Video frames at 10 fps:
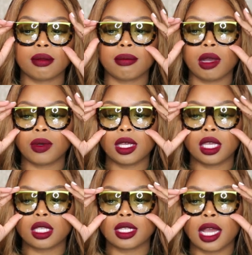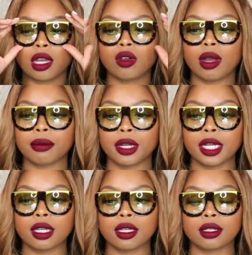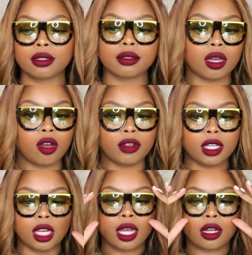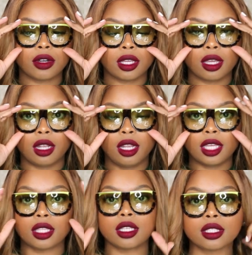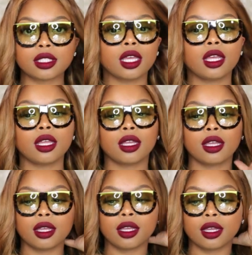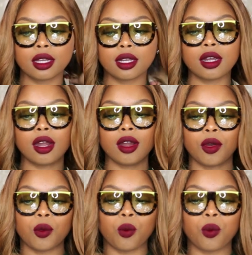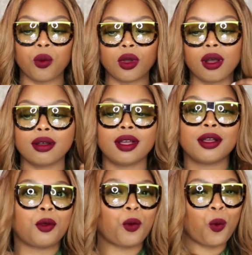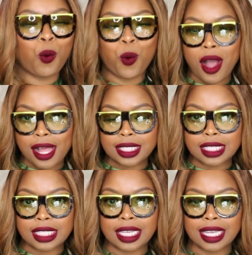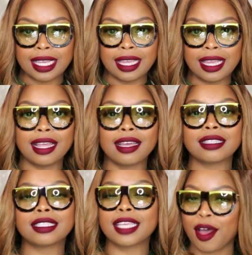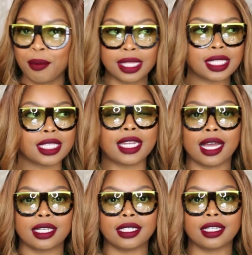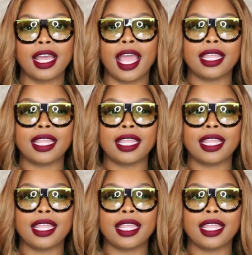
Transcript: My wig is not cooperating. Hopefully they're not crooked. Look at this. Girl, what? Tell me this is not good.